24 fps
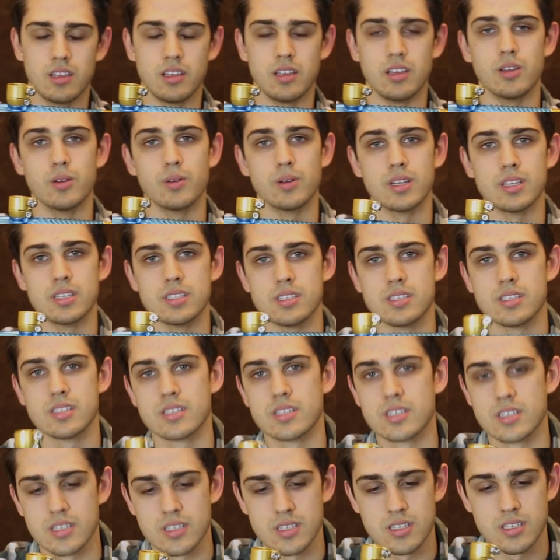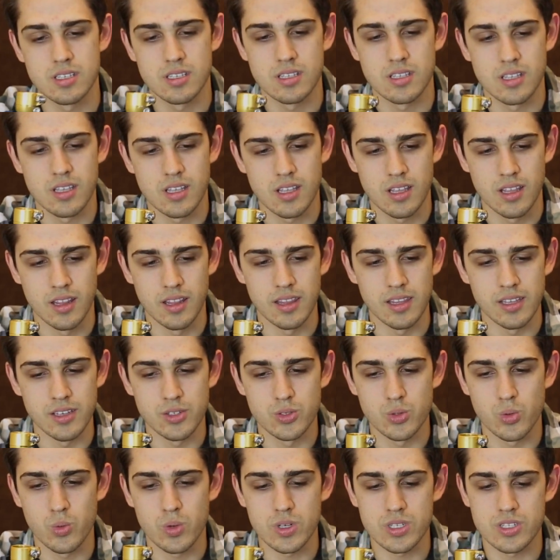Here it is, the
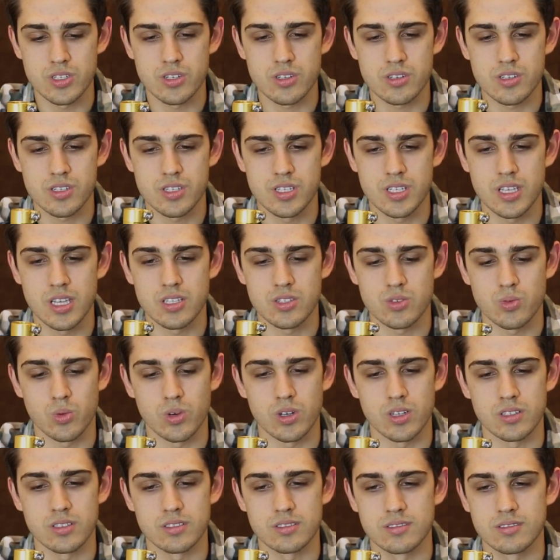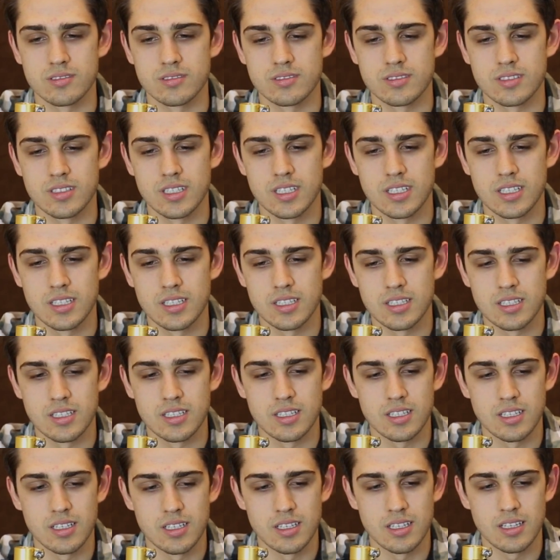Twister CS1.
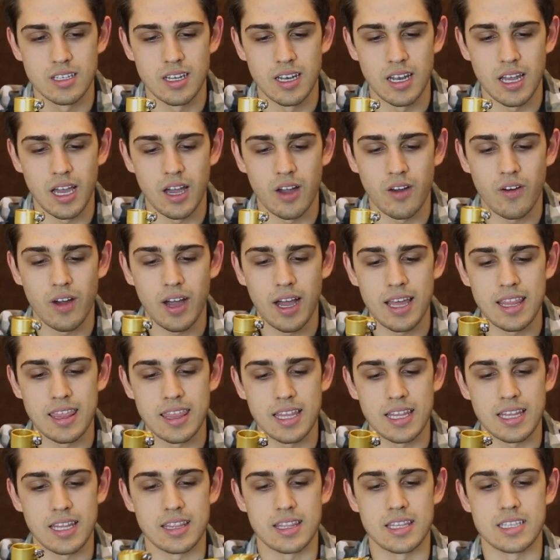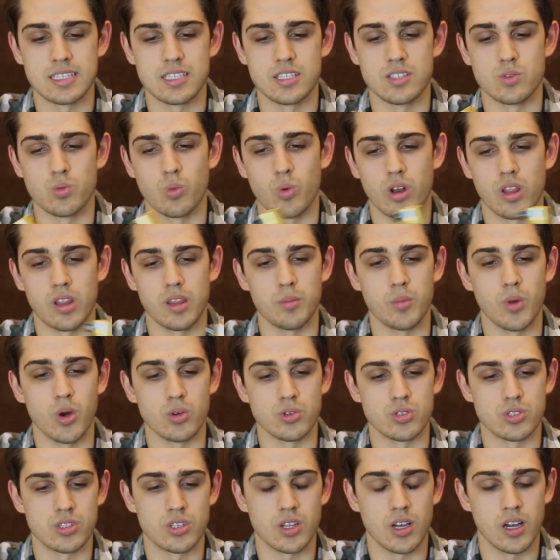Now, I think that this is one of the
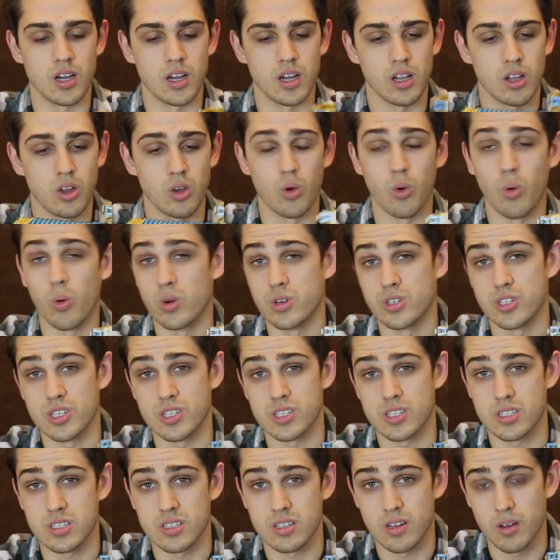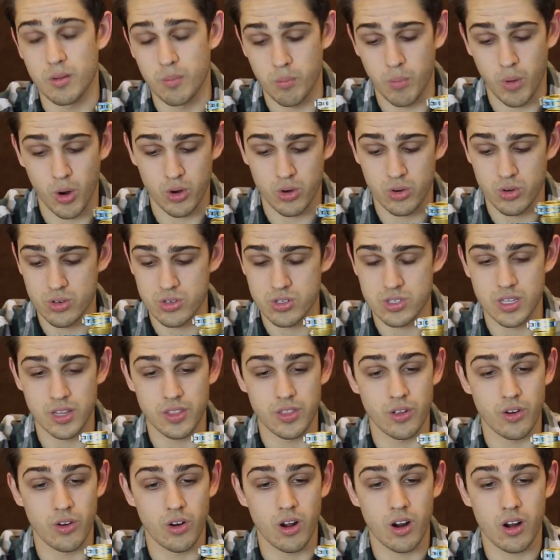most gorgeous markers that
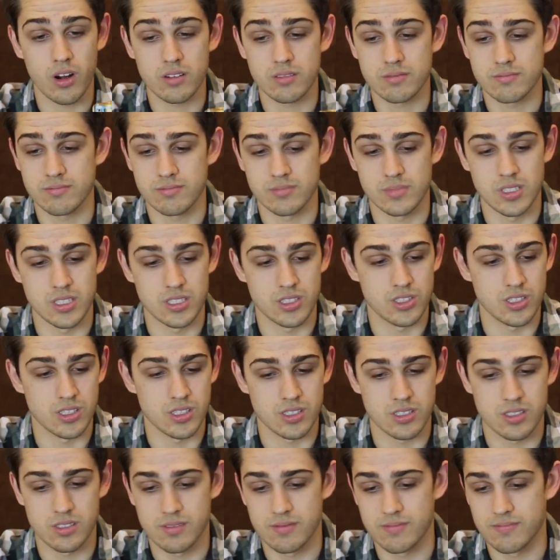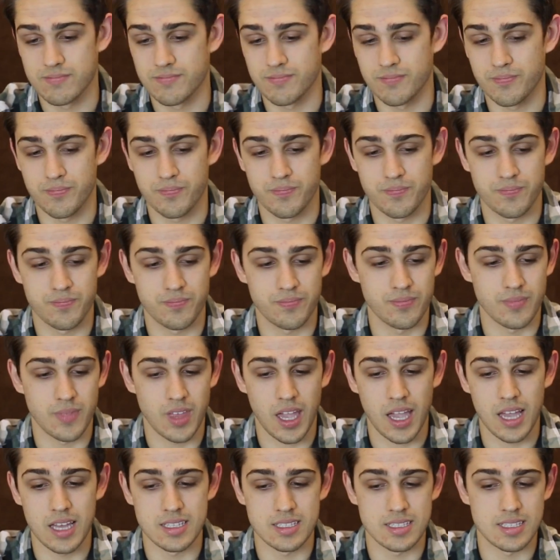there are. It's just
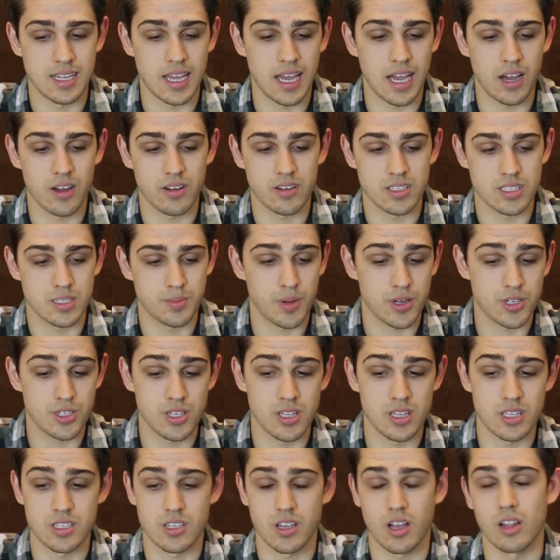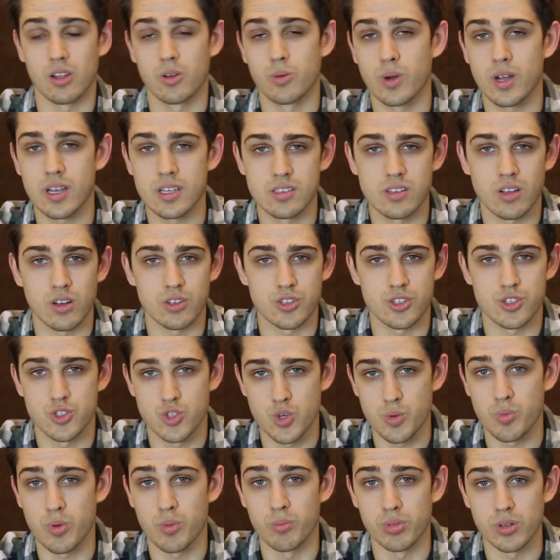hands down, especially this colorway. It's called
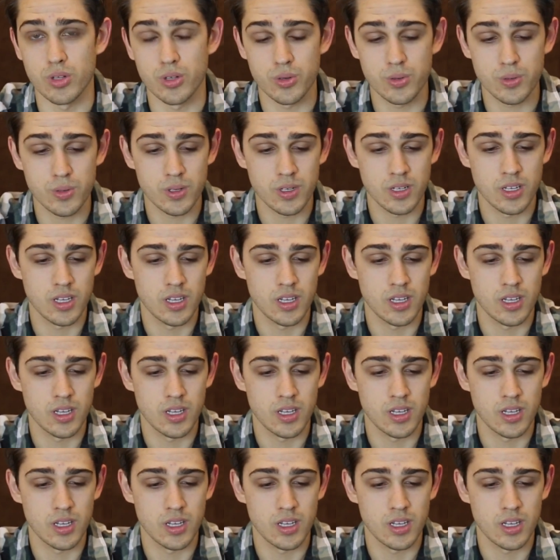Super Blue.